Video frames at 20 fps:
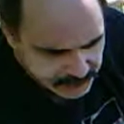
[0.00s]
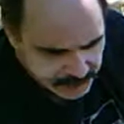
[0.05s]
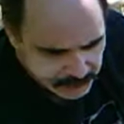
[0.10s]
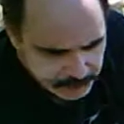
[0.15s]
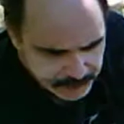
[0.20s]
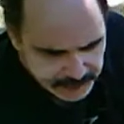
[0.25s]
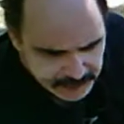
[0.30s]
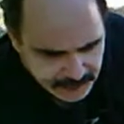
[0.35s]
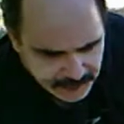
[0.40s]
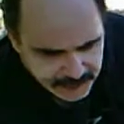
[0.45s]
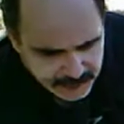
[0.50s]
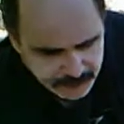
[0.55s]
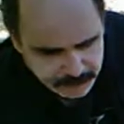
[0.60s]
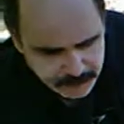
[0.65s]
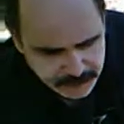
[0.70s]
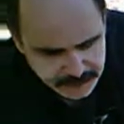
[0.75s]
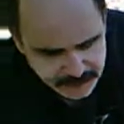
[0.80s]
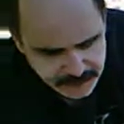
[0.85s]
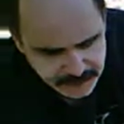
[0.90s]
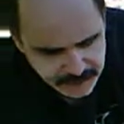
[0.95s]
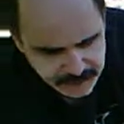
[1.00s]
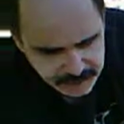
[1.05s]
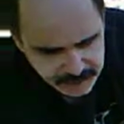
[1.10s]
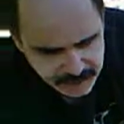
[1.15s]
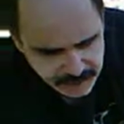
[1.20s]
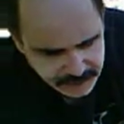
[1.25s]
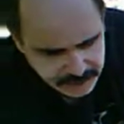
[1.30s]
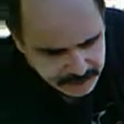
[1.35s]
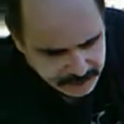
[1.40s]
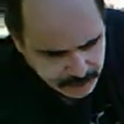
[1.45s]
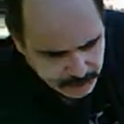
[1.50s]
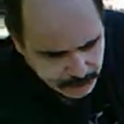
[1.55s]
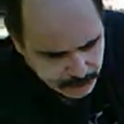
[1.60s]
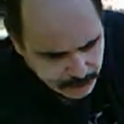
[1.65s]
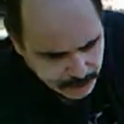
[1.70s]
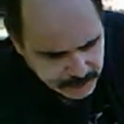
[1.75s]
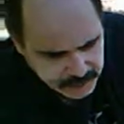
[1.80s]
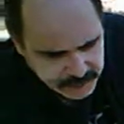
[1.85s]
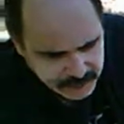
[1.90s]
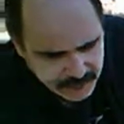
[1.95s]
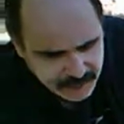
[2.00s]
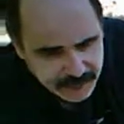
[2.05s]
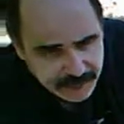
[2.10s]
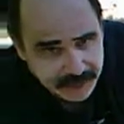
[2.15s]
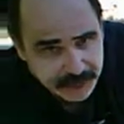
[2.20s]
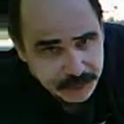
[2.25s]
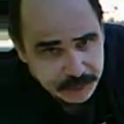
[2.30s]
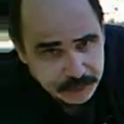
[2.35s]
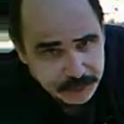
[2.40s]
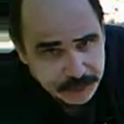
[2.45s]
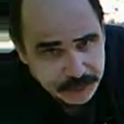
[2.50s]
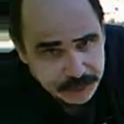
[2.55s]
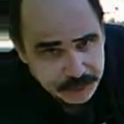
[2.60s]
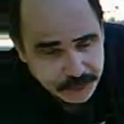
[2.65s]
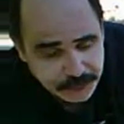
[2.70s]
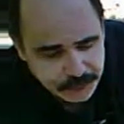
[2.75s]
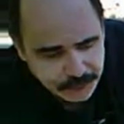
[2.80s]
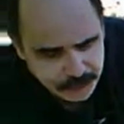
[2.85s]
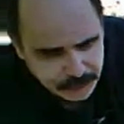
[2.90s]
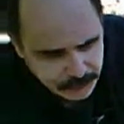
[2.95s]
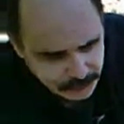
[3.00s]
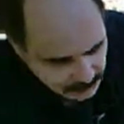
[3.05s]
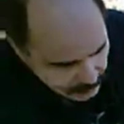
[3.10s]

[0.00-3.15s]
the potato is originated in Peru.